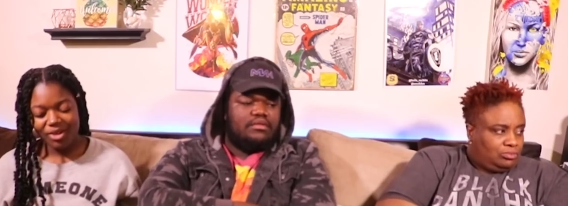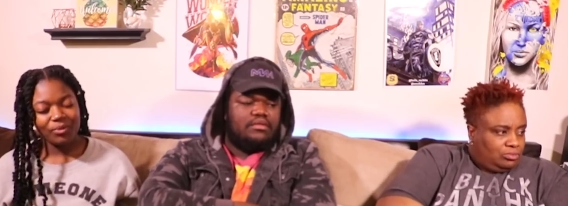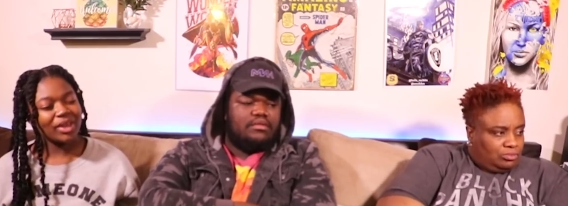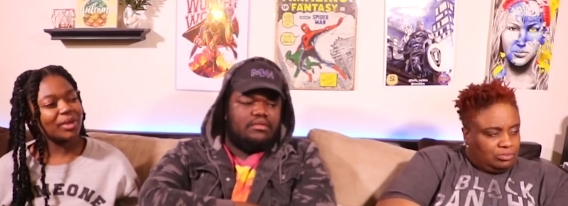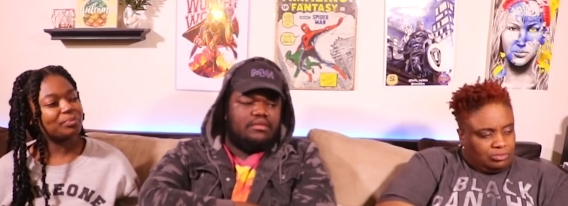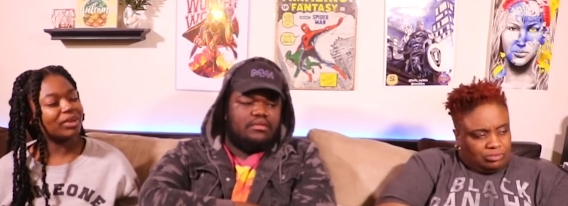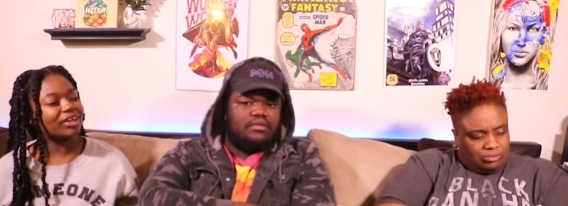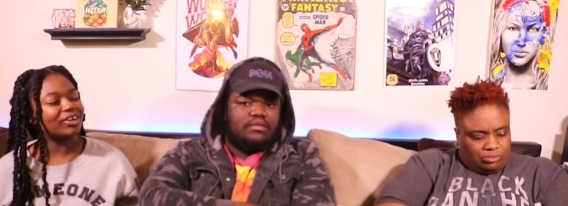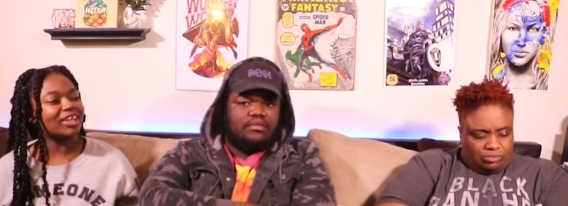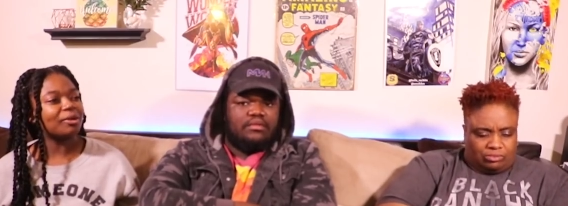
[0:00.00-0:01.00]
Speaker 1: Wait,
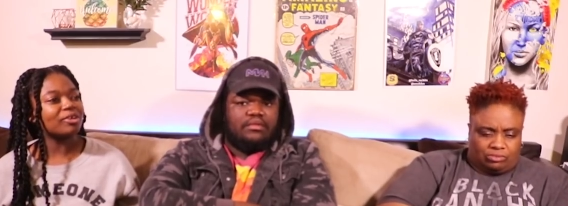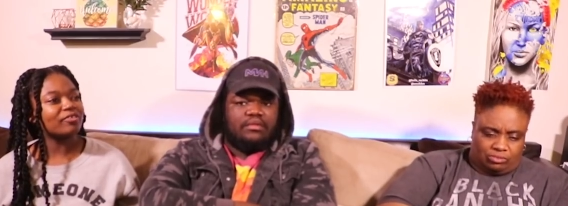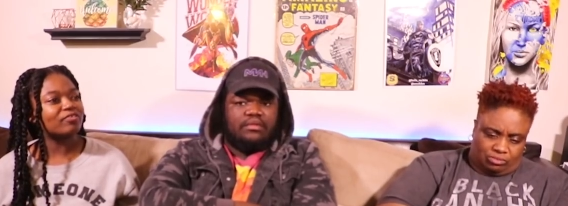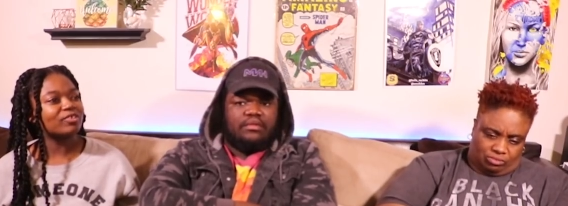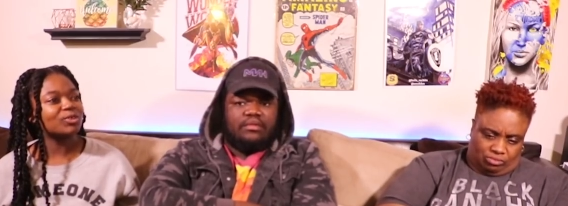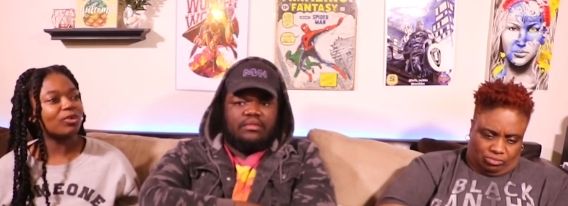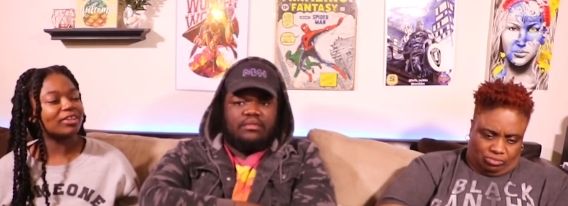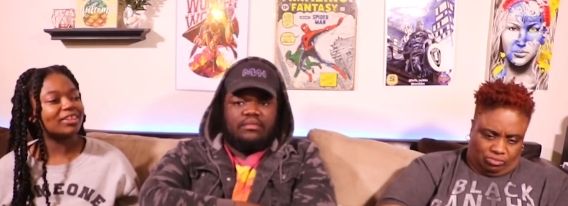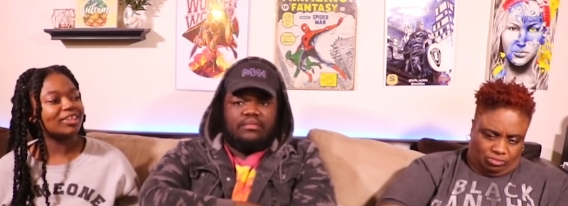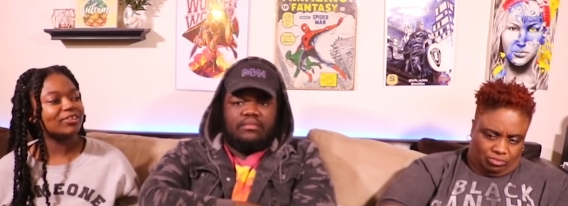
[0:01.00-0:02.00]
but okay, I'm confused.
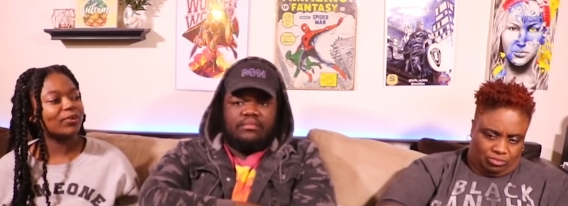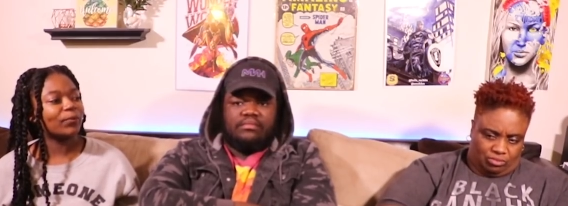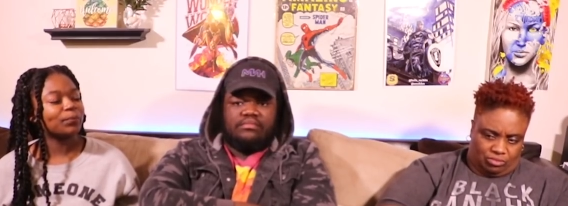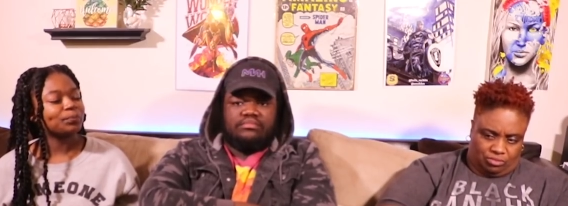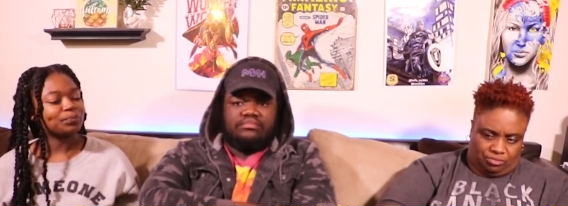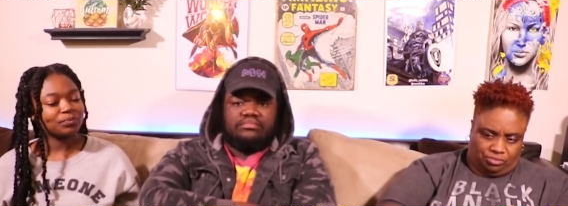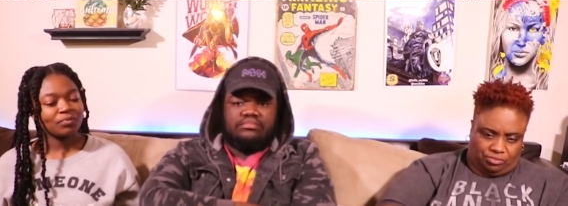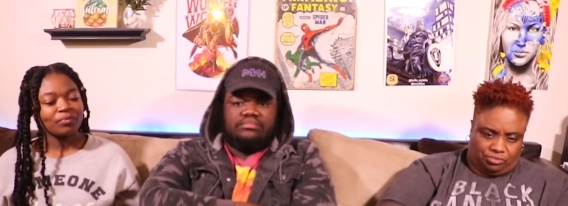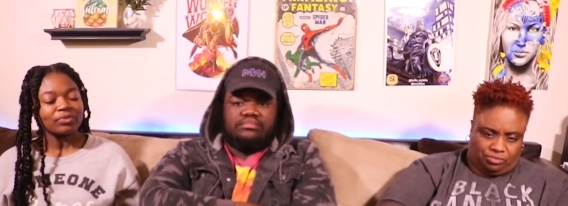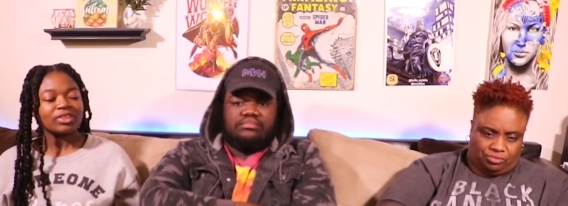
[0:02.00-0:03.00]
One thing though
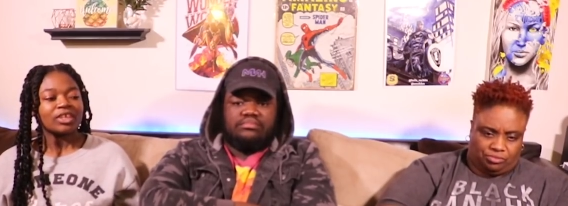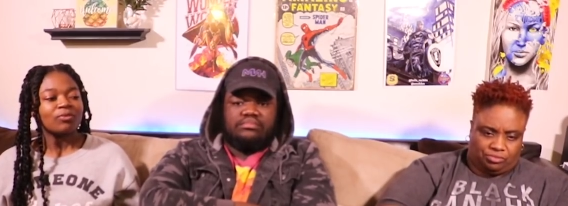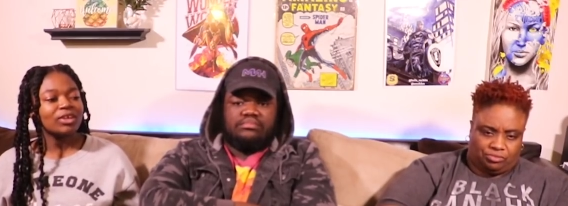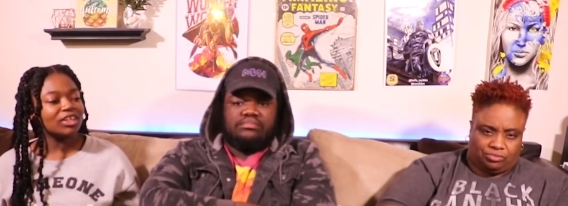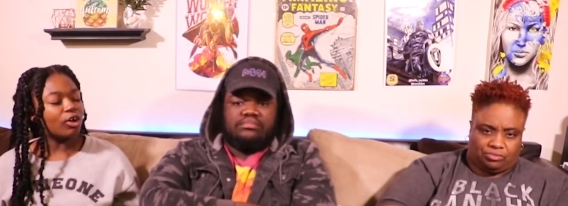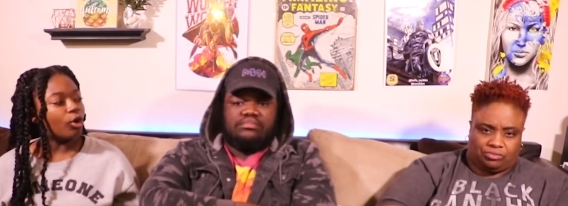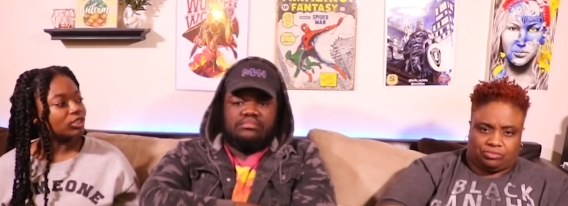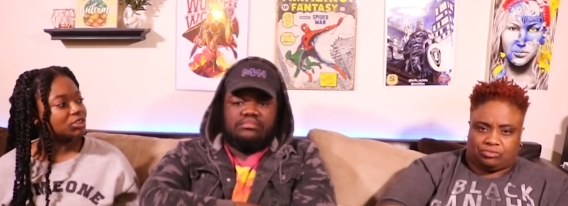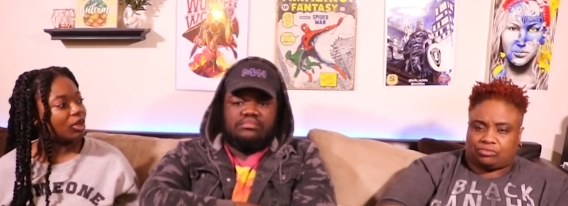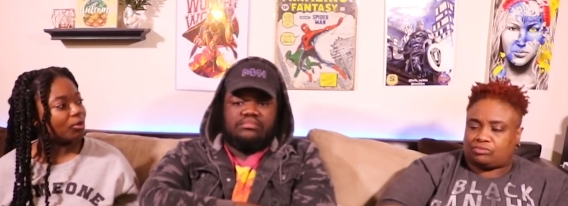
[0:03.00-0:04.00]
when the
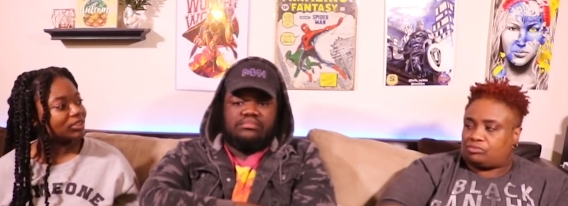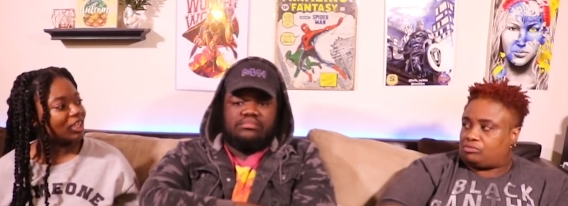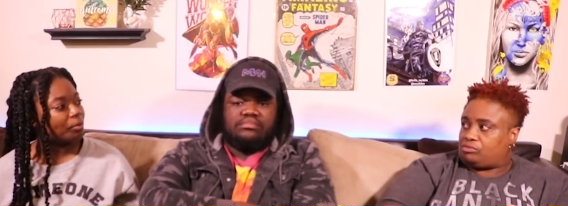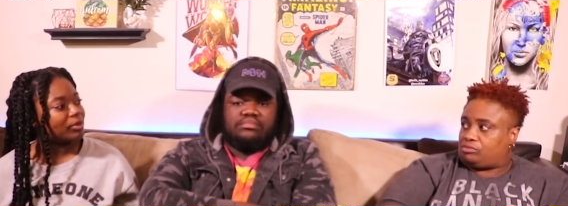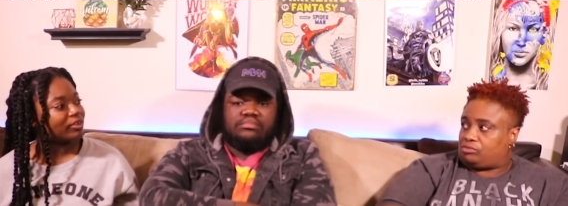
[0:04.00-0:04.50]
whole tongue was up